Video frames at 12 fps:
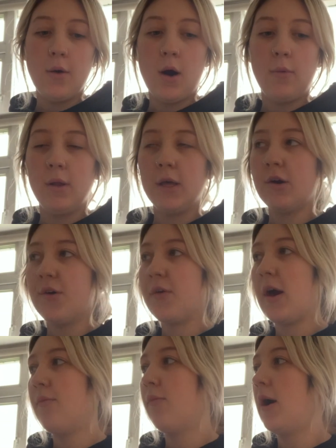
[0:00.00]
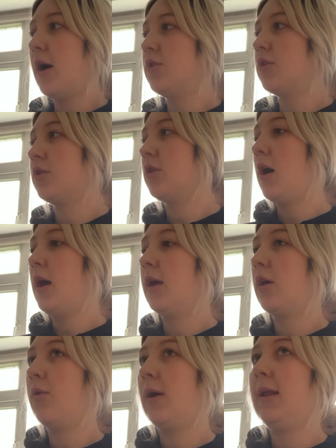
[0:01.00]
I'm going to go off camera and just
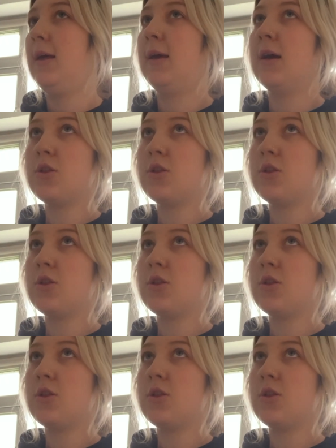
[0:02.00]
quickly get